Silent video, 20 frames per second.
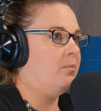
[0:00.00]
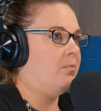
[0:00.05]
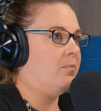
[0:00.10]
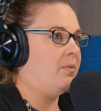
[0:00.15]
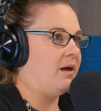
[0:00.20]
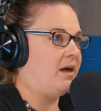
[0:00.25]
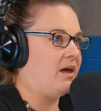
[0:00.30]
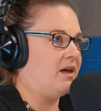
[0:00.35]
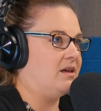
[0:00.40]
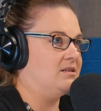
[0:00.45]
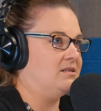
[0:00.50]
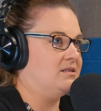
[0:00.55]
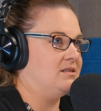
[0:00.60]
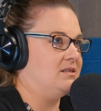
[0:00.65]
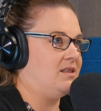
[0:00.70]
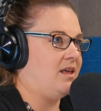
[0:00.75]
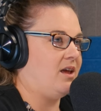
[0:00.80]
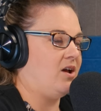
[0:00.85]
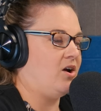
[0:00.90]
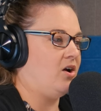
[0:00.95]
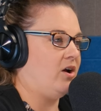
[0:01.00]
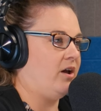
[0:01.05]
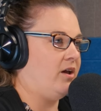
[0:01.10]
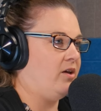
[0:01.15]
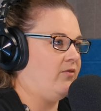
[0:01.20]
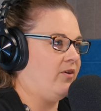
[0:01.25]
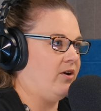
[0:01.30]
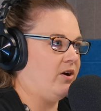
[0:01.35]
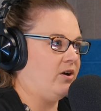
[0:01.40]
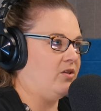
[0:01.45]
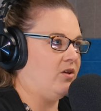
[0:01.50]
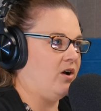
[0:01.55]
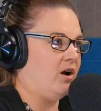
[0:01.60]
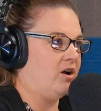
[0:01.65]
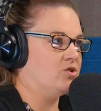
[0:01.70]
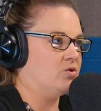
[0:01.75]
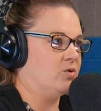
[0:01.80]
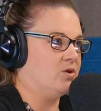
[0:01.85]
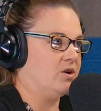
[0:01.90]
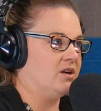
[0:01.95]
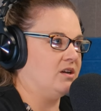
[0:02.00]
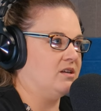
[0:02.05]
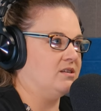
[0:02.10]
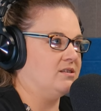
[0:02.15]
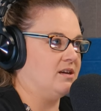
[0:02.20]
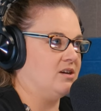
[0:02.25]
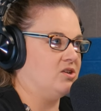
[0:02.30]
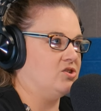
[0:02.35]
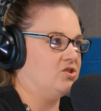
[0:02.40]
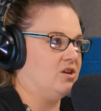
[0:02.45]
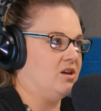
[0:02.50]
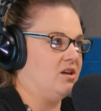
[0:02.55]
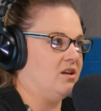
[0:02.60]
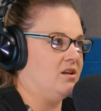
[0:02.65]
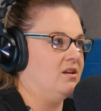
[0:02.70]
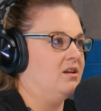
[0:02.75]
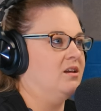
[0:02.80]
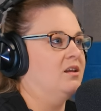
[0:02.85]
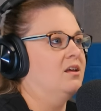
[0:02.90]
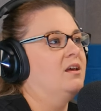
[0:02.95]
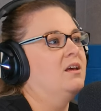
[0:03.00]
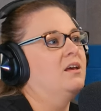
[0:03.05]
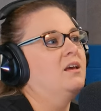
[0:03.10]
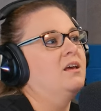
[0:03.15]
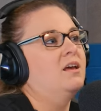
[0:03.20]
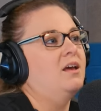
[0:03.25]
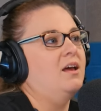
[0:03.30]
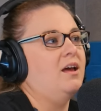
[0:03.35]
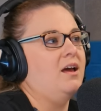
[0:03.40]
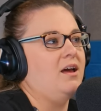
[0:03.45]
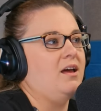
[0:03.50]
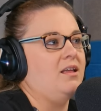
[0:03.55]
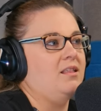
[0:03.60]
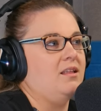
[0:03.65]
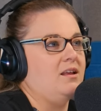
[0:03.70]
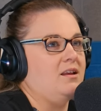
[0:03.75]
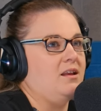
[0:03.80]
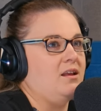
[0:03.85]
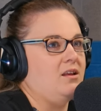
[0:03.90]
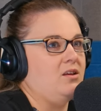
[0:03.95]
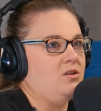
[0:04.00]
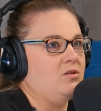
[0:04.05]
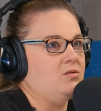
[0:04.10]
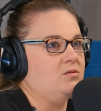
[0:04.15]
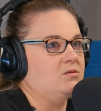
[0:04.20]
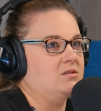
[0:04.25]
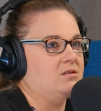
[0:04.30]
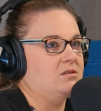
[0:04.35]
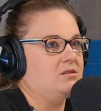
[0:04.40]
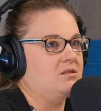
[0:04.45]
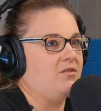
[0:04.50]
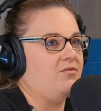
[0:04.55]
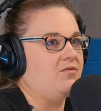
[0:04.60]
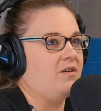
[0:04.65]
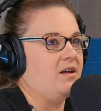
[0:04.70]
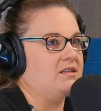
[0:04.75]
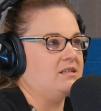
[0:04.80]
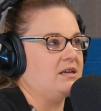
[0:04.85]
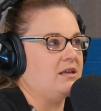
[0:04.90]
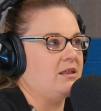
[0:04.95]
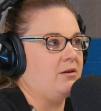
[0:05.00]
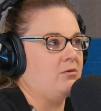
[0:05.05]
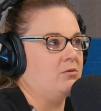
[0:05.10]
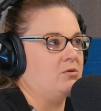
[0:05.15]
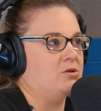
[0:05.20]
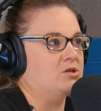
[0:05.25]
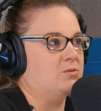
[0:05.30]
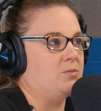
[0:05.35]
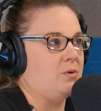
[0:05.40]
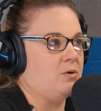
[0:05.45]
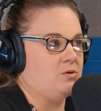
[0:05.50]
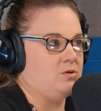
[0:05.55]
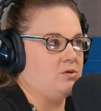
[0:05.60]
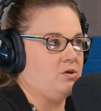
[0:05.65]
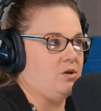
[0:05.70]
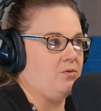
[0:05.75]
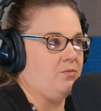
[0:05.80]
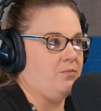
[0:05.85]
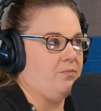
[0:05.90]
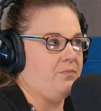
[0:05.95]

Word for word: because they are a very large organization and they didn't use the funds how they were supposed to.